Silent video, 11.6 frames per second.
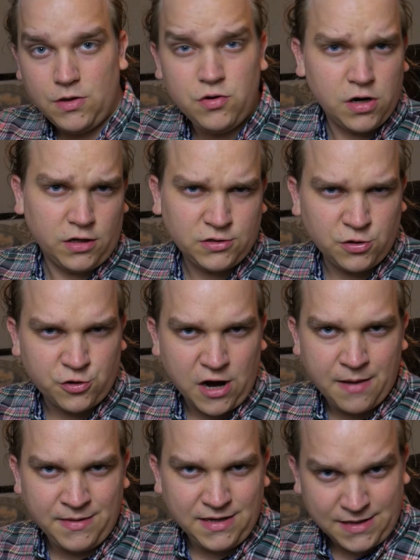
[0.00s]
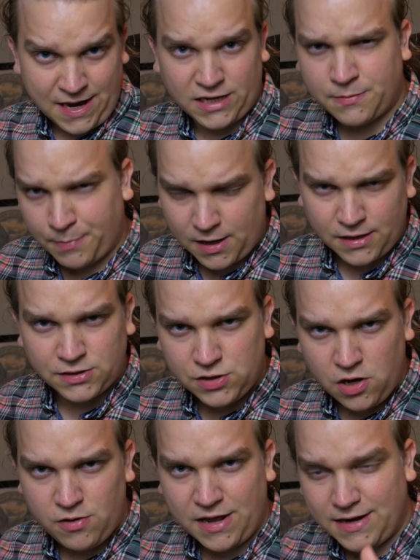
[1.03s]
You could also grab the text plus
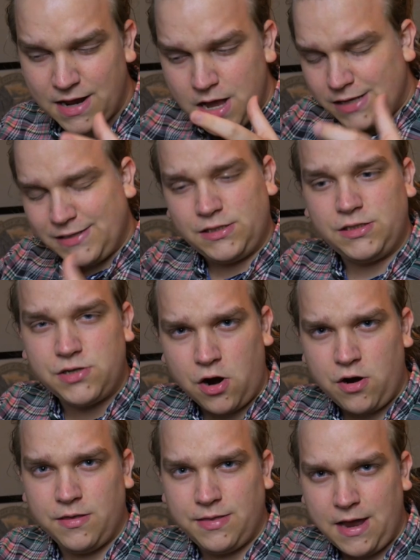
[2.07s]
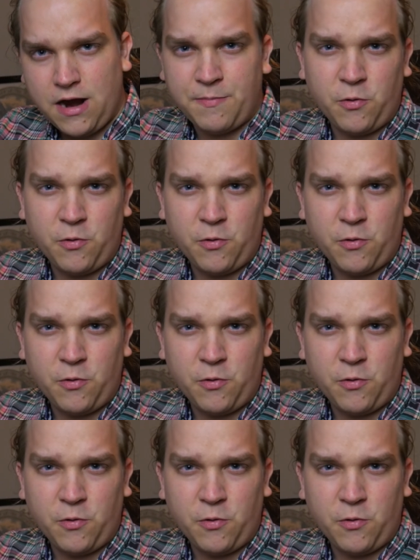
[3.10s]
node and start there,